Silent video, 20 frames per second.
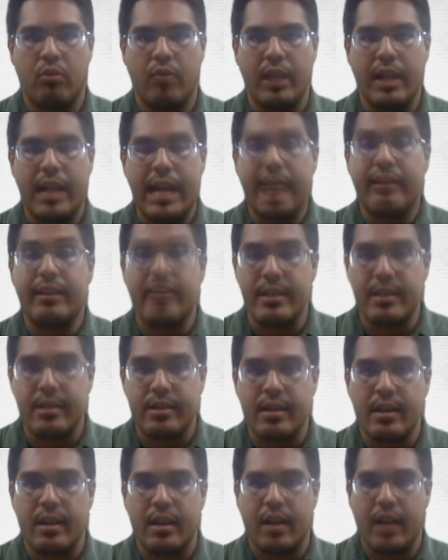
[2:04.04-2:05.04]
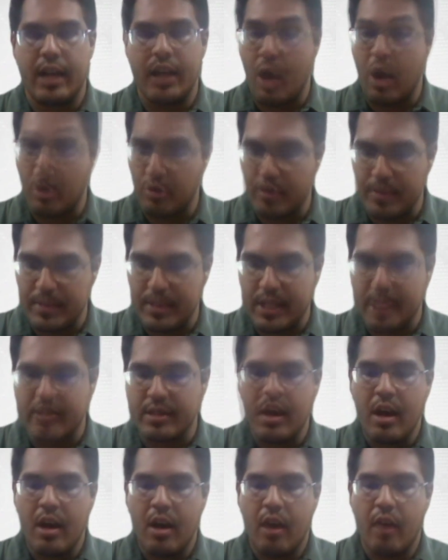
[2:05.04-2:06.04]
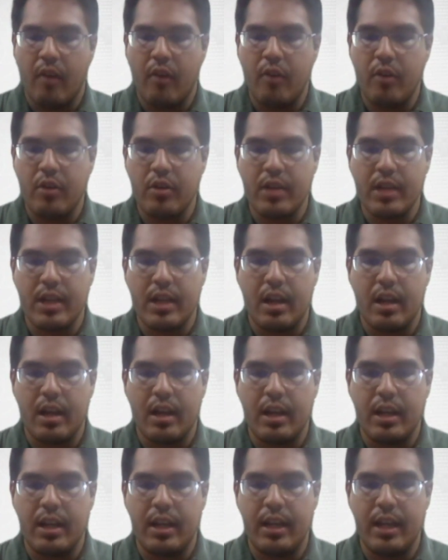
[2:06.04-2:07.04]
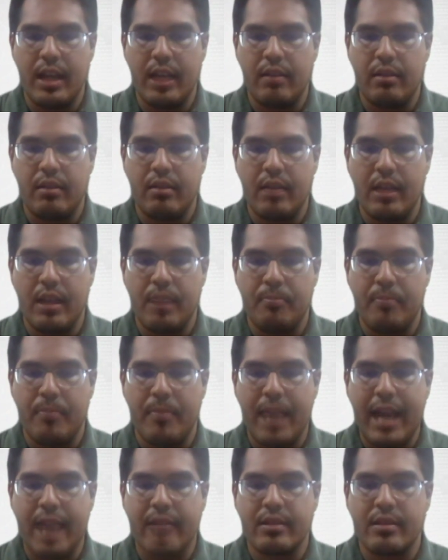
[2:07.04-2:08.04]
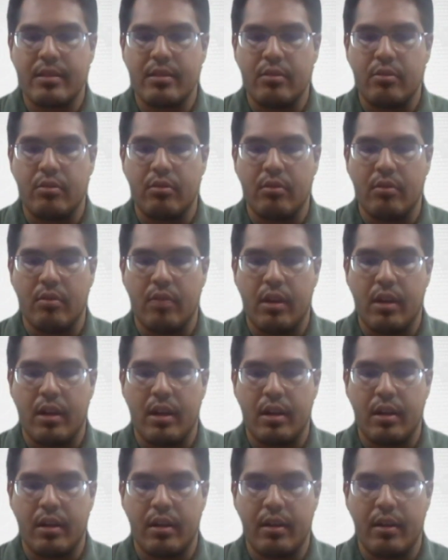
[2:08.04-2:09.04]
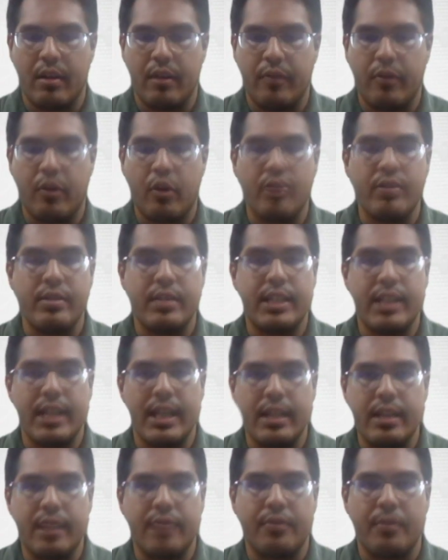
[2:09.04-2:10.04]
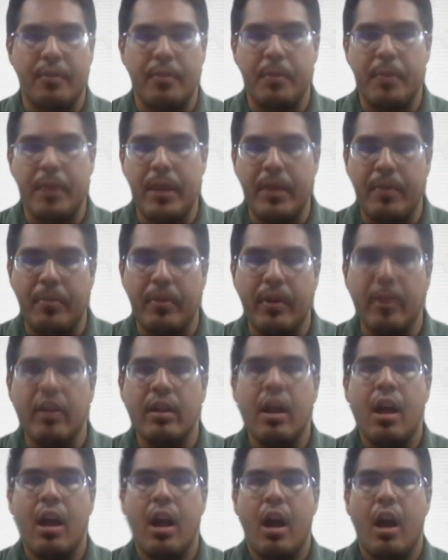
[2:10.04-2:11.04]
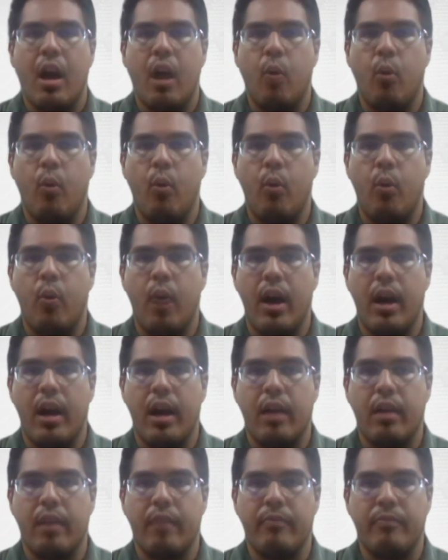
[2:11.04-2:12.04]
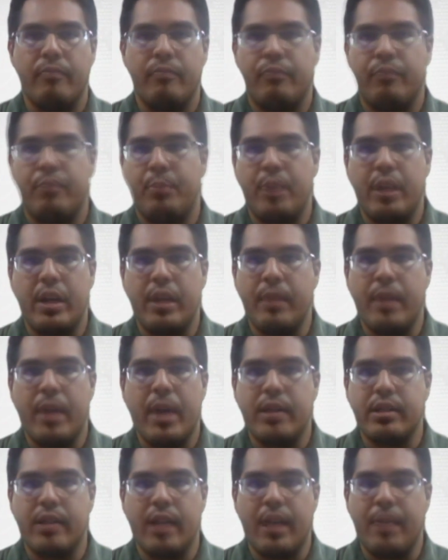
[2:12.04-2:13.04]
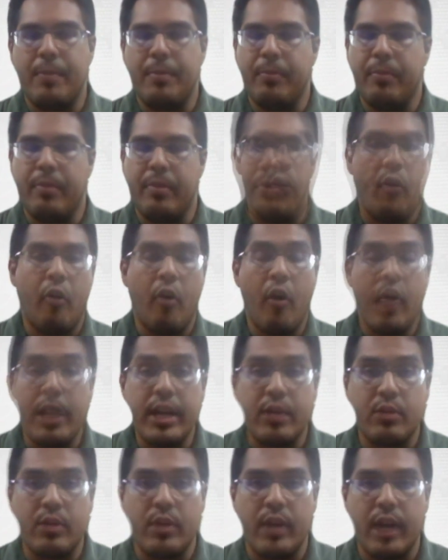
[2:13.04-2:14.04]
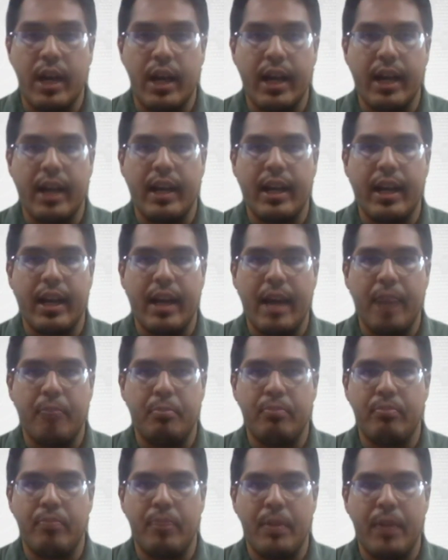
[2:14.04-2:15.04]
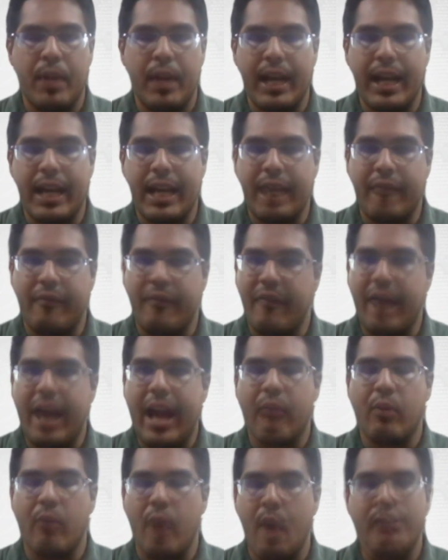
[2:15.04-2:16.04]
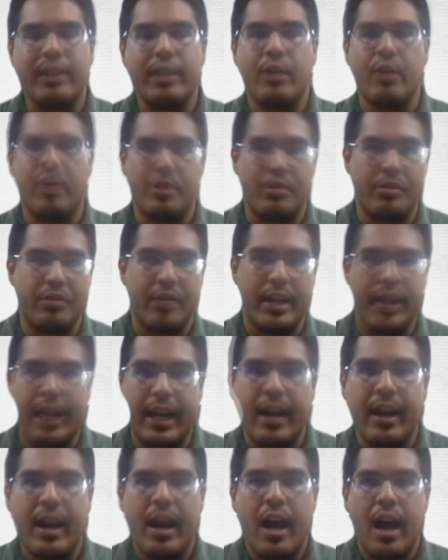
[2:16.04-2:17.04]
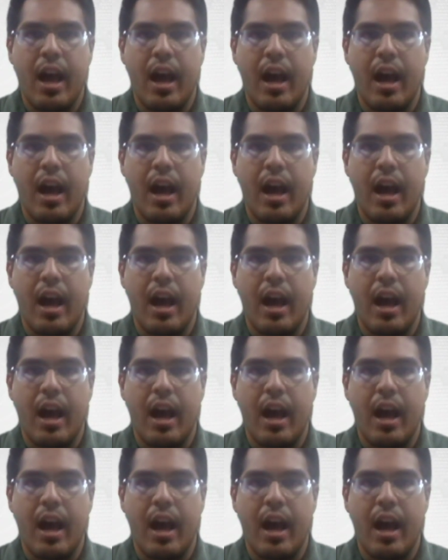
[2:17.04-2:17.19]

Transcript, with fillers: on uh, the latest uh, announcements. Of course, uh, it, it it backs to uh, a few concerns from the people who are pretty much. I mean, before this, we heard that people are getting fined 1,000 ringgit